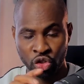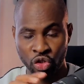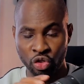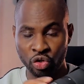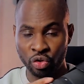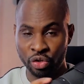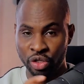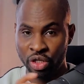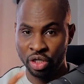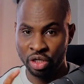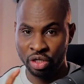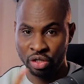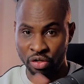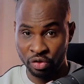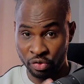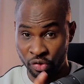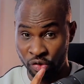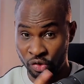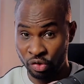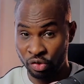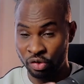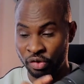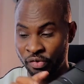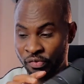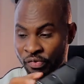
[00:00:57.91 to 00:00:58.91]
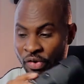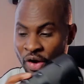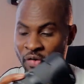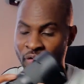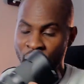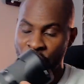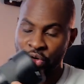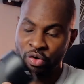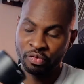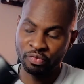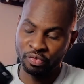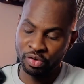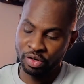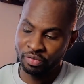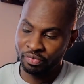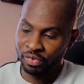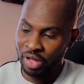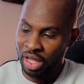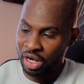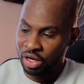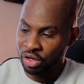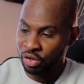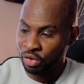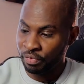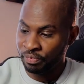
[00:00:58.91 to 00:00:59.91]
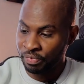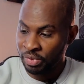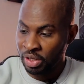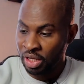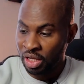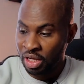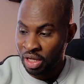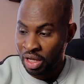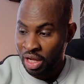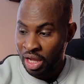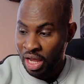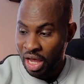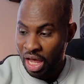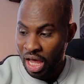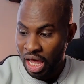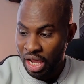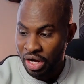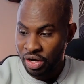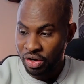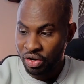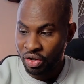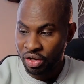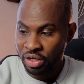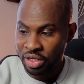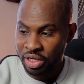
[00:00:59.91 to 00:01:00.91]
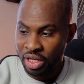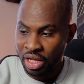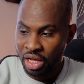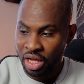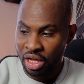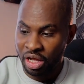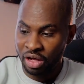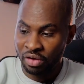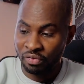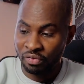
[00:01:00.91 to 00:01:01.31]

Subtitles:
Good, very good for the value. Another